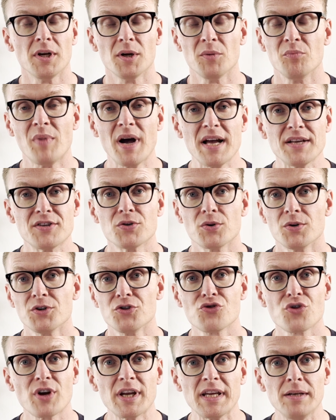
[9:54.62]
bus or
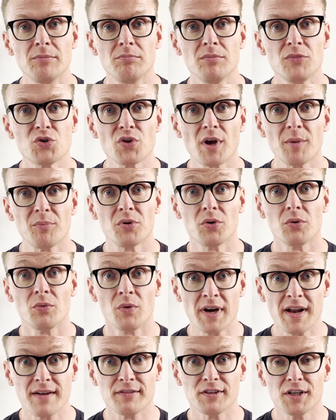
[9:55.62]
train trip,
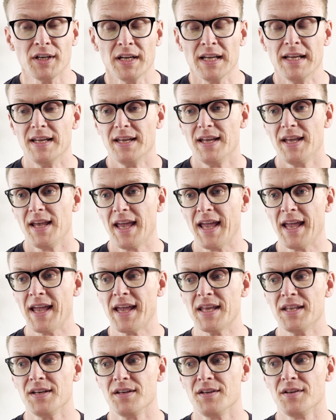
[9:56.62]
whatever,
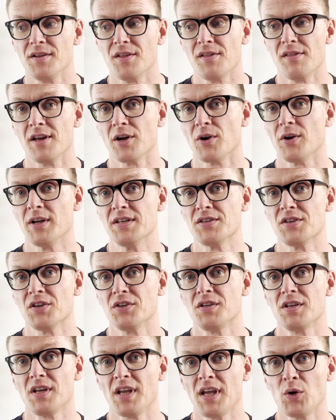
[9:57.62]
and there
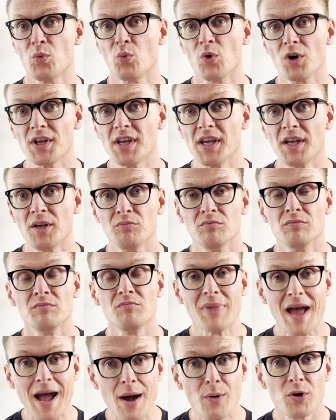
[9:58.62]
isn't a working
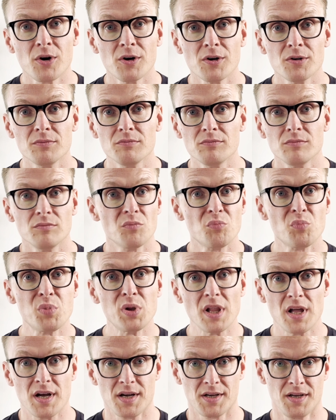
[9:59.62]
power
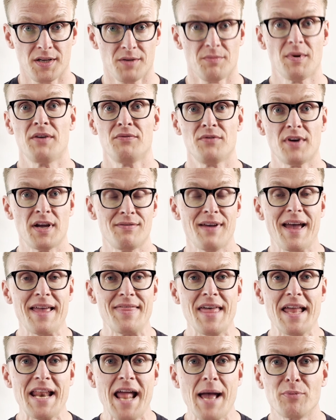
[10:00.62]
plug. I've had
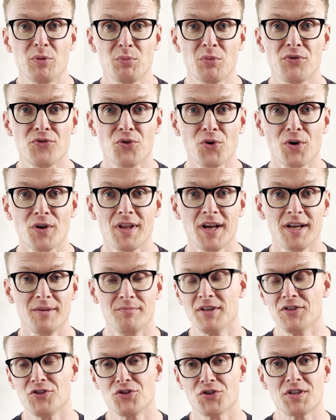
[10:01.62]
that happen before, that
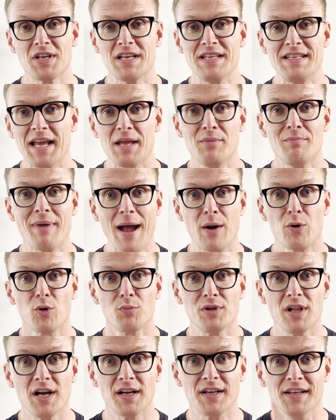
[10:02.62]
it's just a dead power
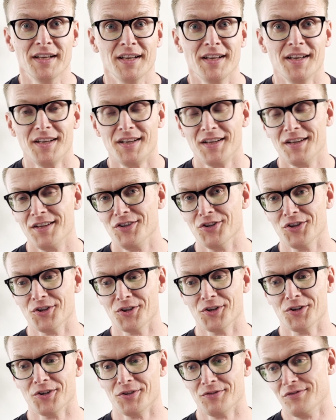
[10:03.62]
plug.
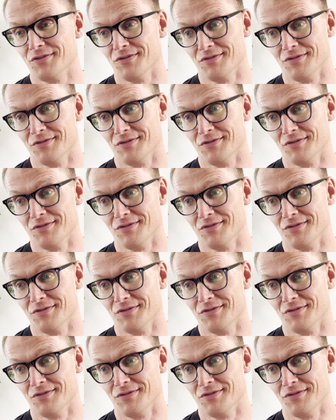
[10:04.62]
You